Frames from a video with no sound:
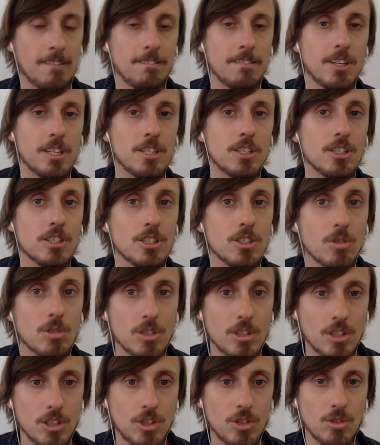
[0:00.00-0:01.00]
They
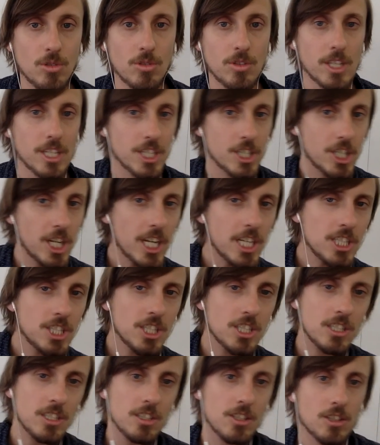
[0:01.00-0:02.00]
distort the truth. They change
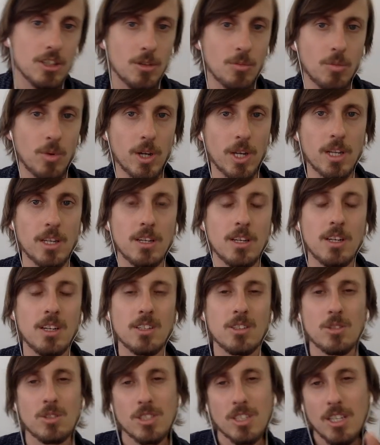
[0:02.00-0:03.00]
it in some way.
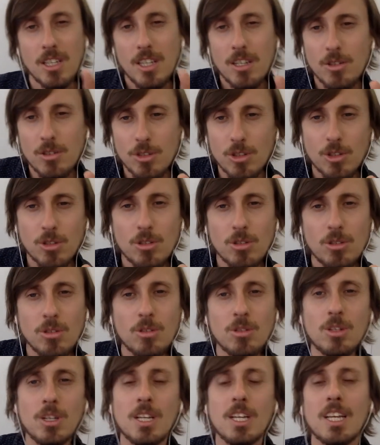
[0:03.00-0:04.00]
So it's a little
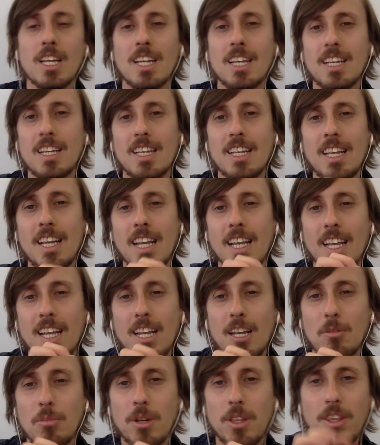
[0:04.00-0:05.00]
true,
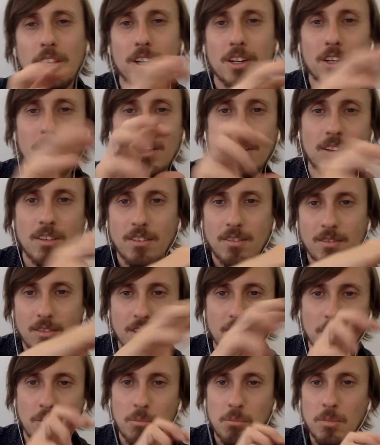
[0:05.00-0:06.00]
but they're
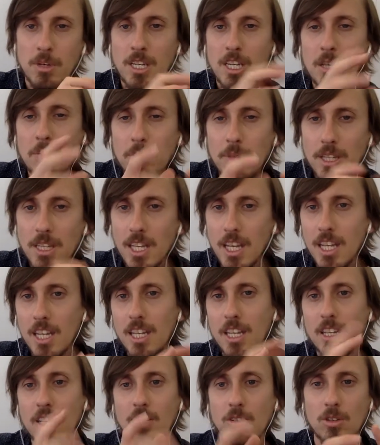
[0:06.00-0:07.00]

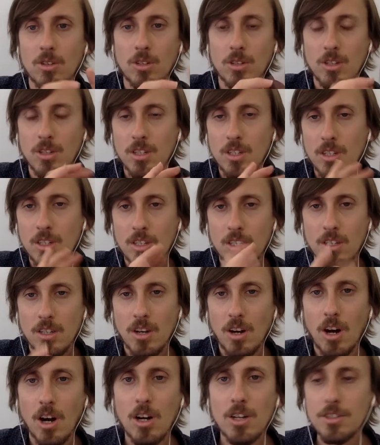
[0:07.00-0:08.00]
manipulating or
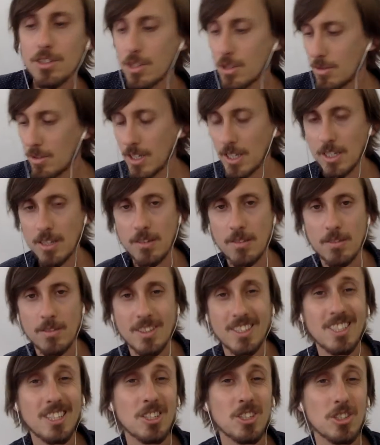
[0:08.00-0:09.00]
altering,
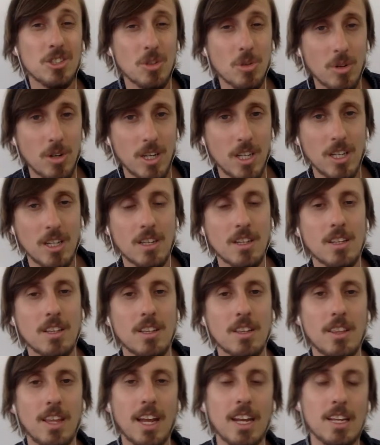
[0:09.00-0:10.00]
distorting
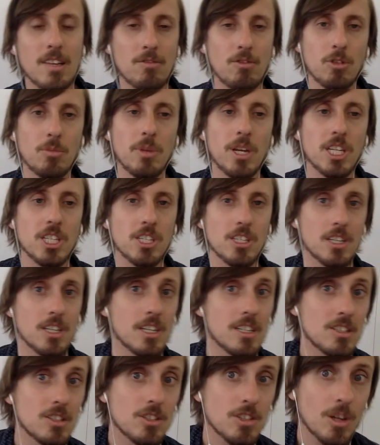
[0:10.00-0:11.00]
that information
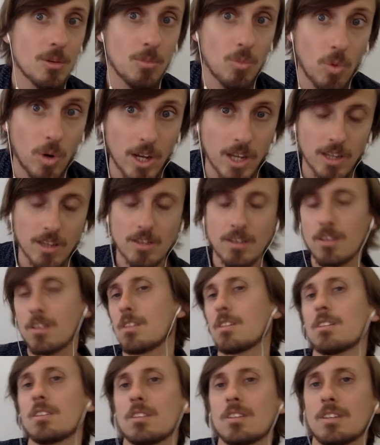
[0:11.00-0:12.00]
in some way.
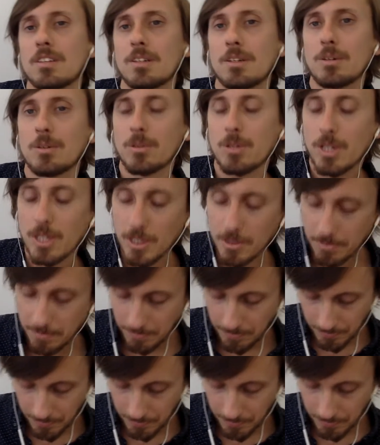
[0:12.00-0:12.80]
Okay?